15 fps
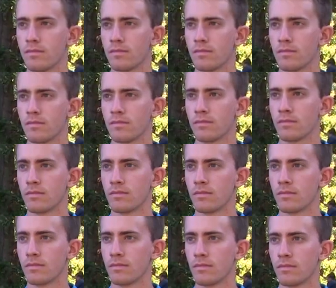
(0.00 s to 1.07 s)

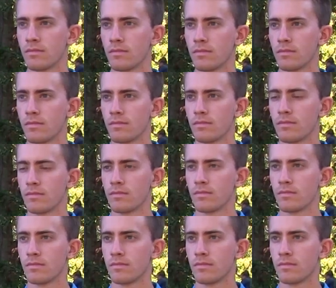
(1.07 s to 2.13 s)

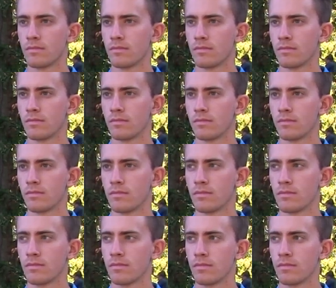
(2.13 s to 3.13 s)
(not speaking)